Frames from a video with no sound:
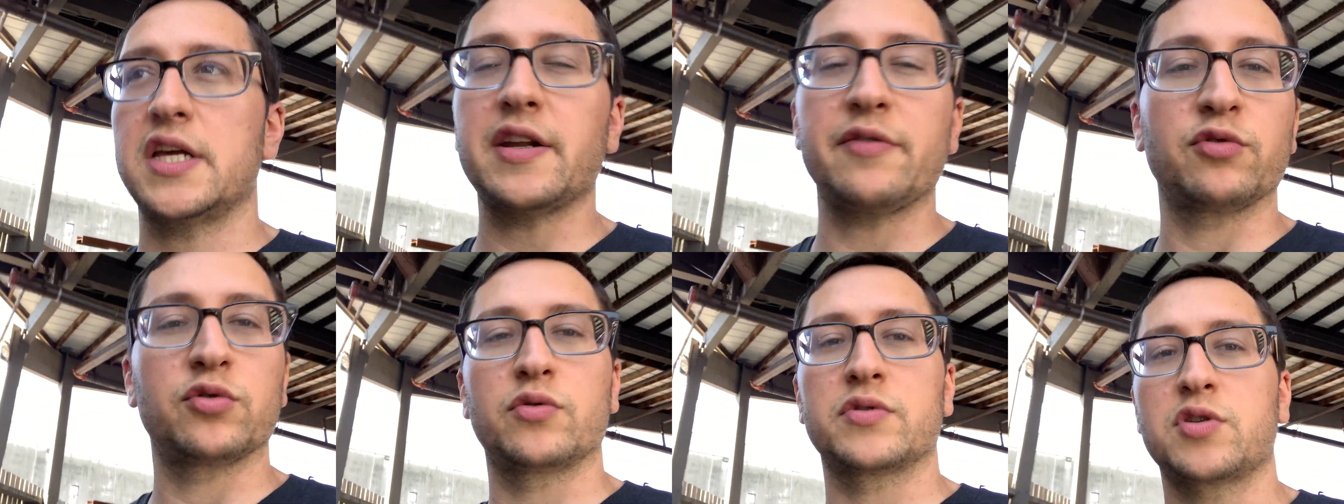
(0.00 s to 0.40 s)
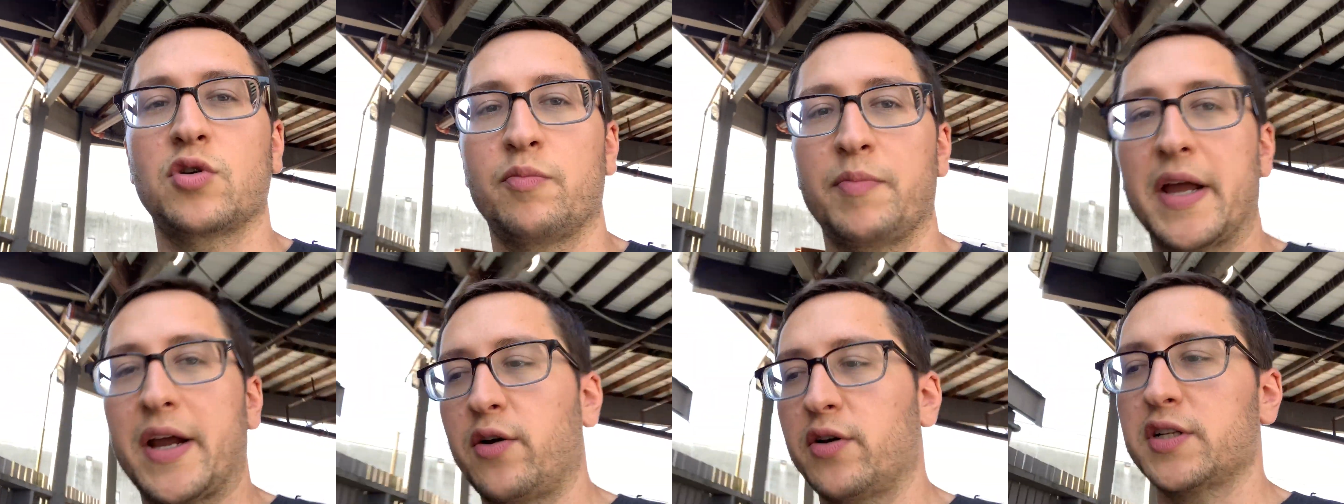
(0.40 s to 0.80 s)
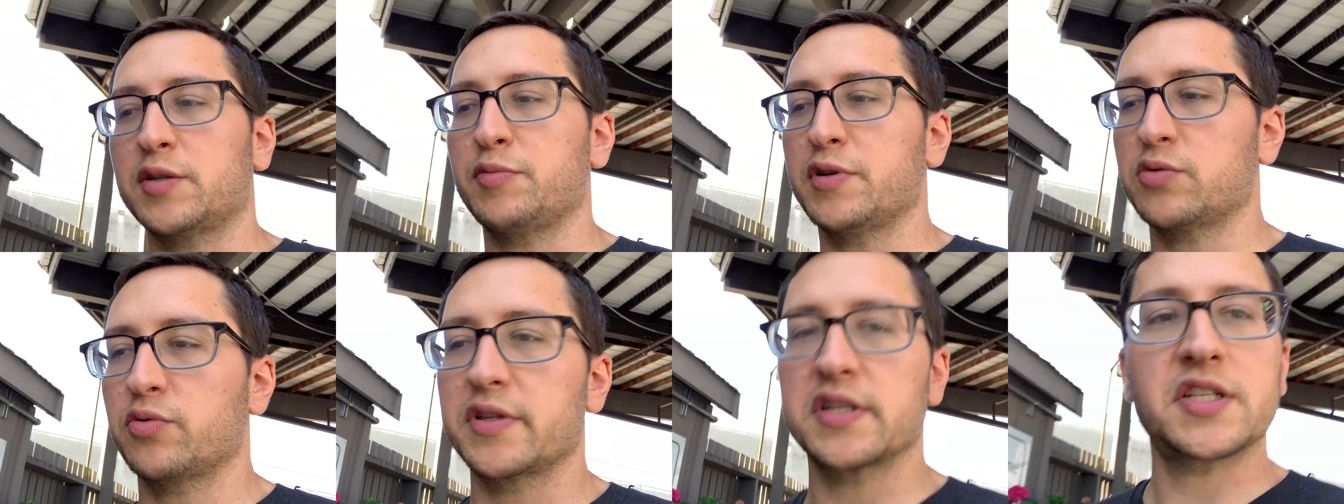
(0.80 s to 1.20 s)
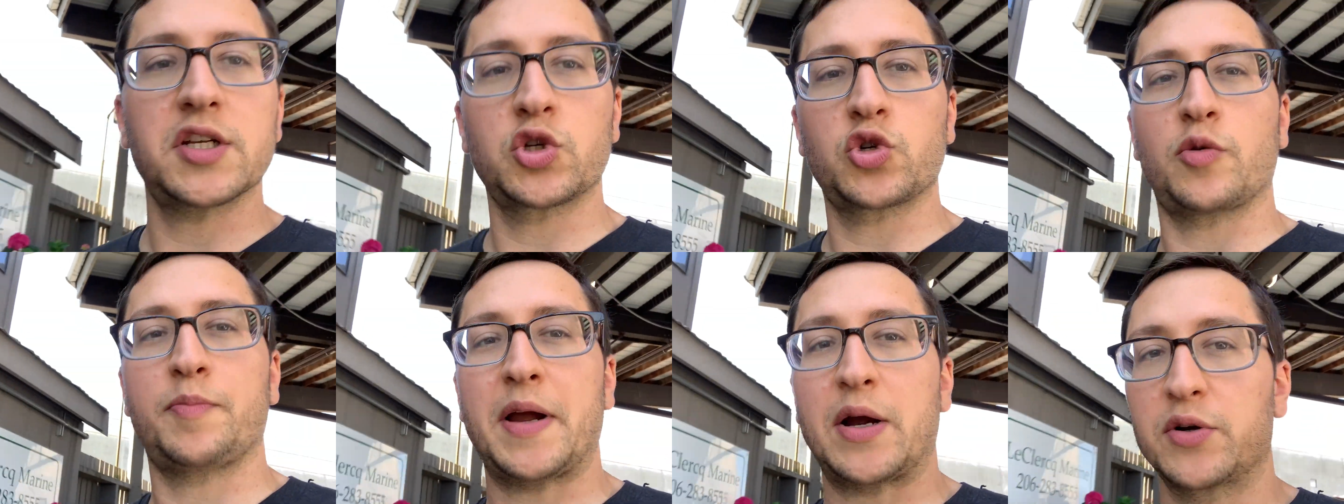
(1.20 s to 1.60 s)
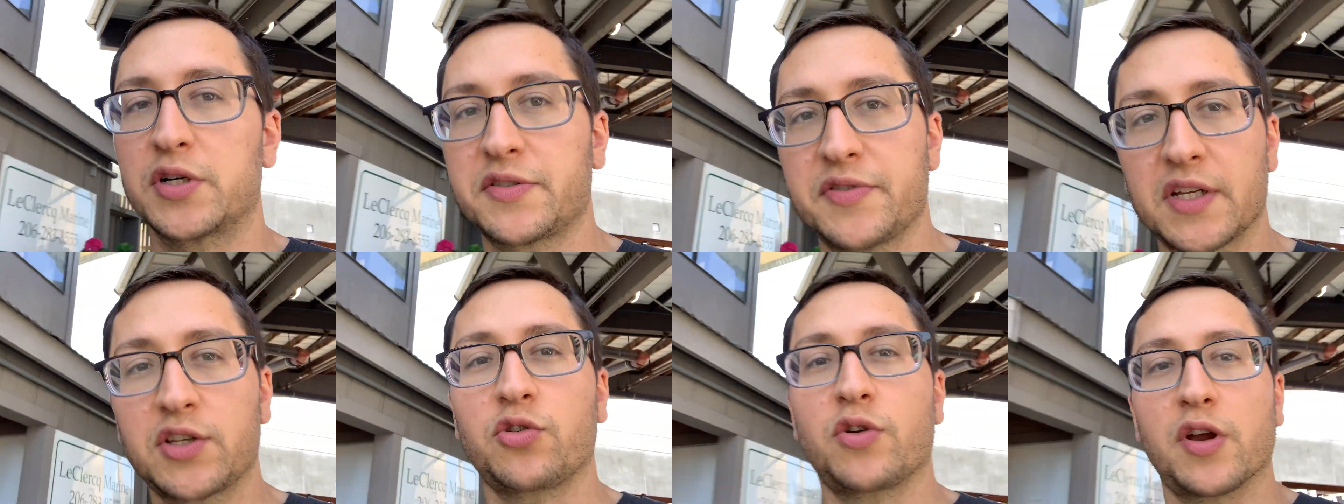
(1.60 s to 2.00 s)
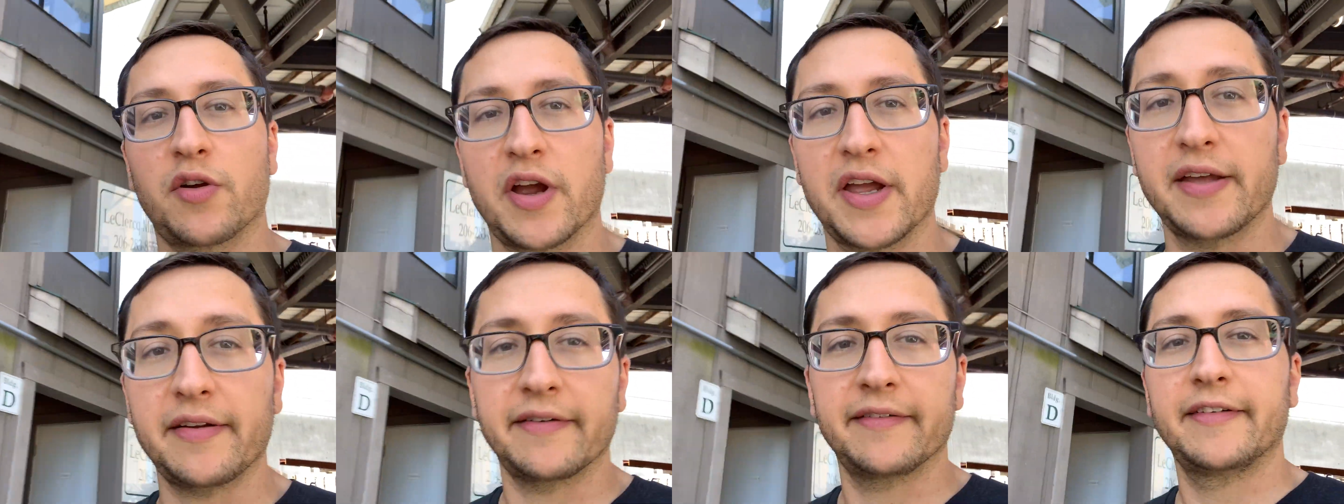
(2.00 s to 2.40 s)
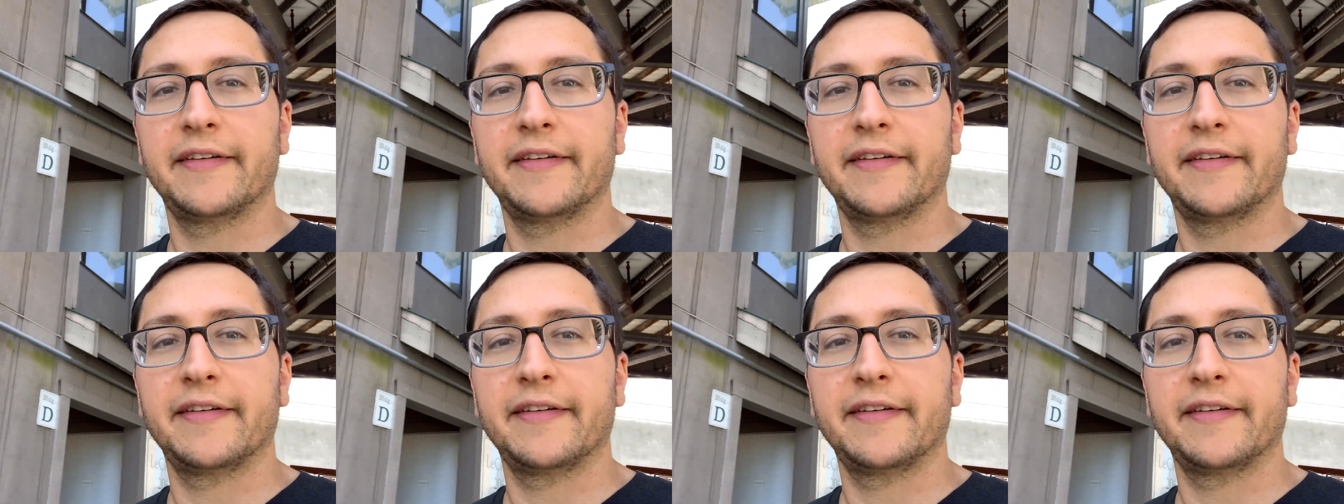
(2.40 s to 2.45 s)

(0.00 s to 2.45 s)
Everyone was home by Christmas with a Central Powers victory, right?